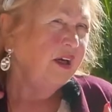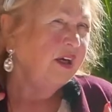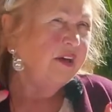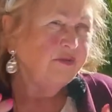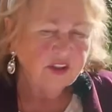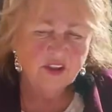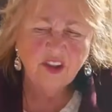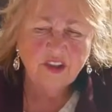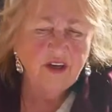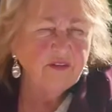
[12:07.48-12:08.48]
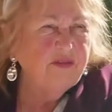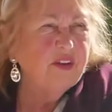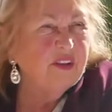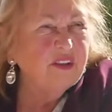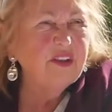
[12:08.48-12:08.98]
If she
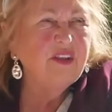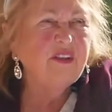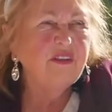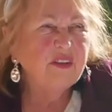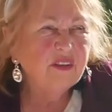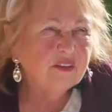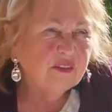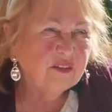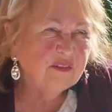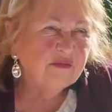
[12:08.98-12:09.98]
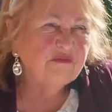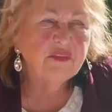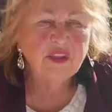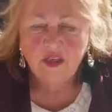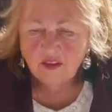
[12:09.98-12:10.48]
shuffle and
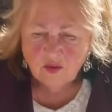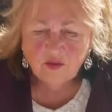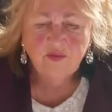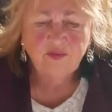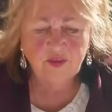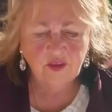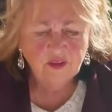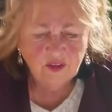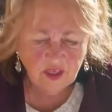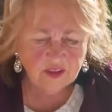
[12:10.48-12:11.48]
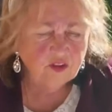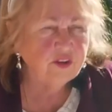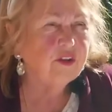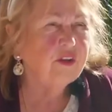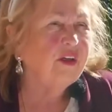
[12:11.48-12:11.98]
kind of
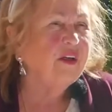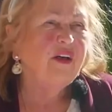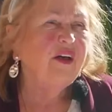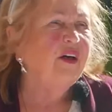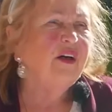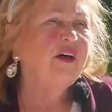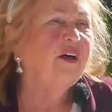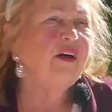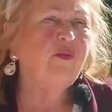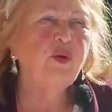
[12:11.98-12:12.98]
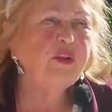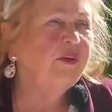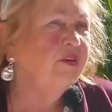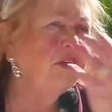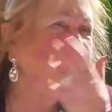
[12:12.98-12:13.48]
hunching,
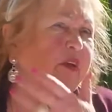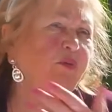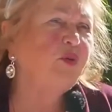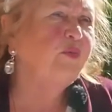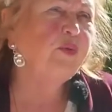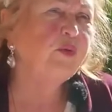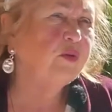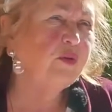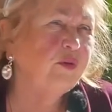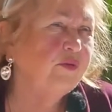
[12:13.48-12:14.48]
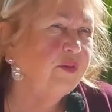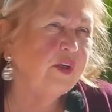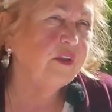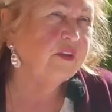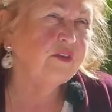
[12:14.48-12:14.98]
whatever cream you put on her
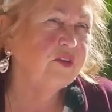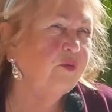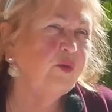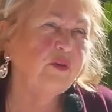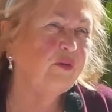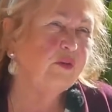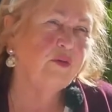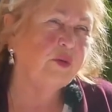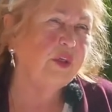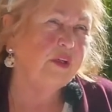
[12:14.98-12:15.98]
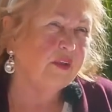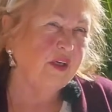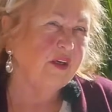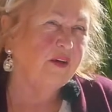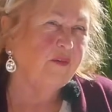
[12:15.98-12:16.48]
face, she wouldn't look
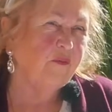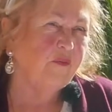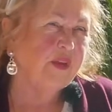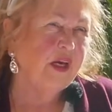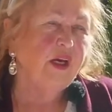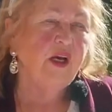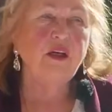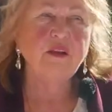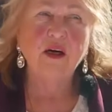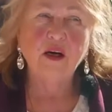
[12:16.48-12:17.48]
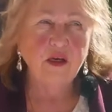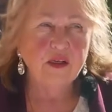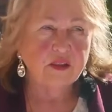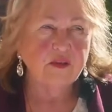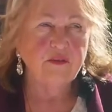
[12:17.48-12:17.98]
younger. And
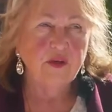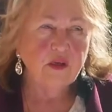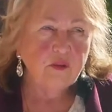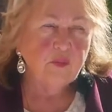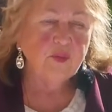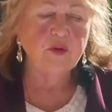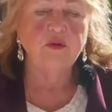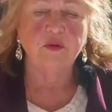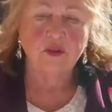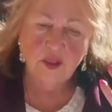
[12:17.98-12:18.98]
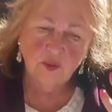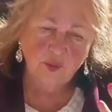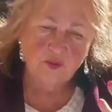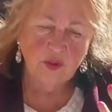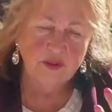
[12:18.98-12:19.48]
eyes, very important.
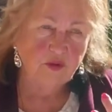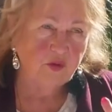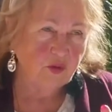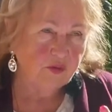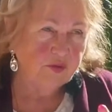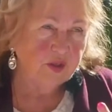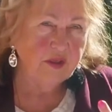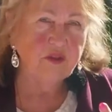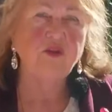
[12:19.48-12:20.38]
Number one on your face,